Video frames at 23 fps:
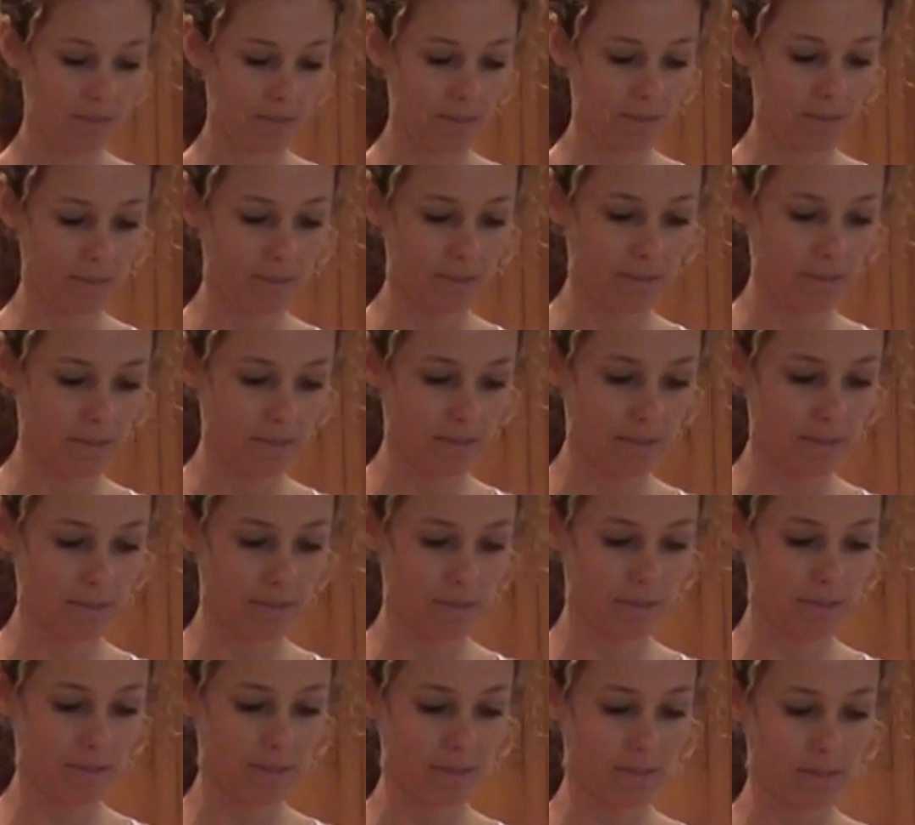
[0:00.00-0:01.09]

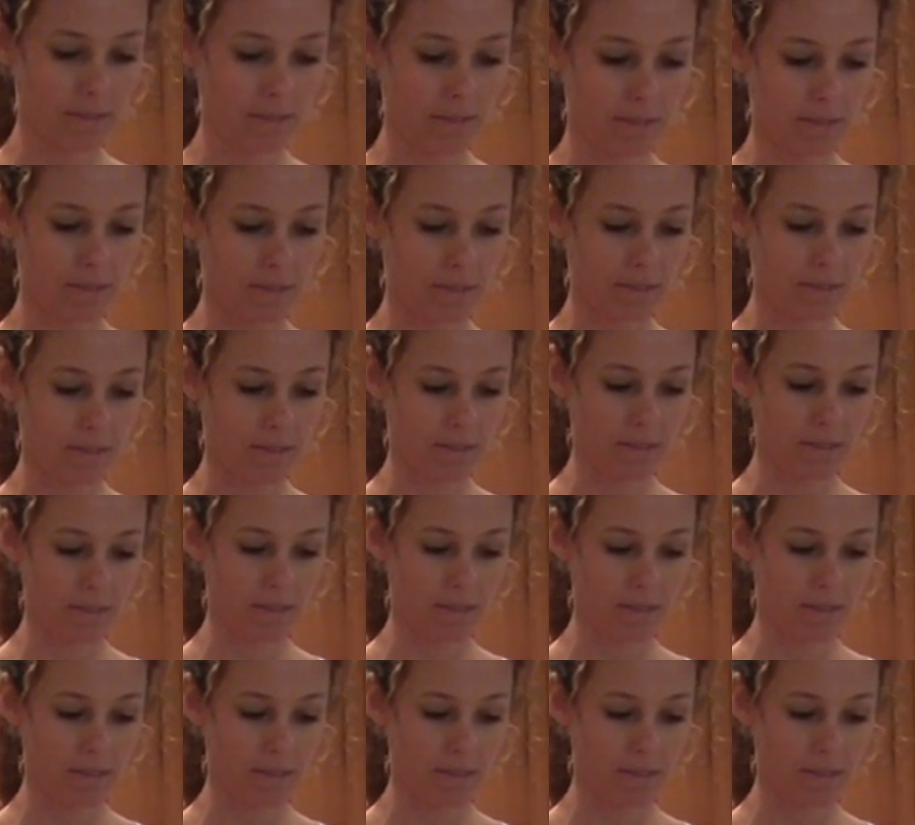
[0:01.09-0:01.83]
(no one is talking)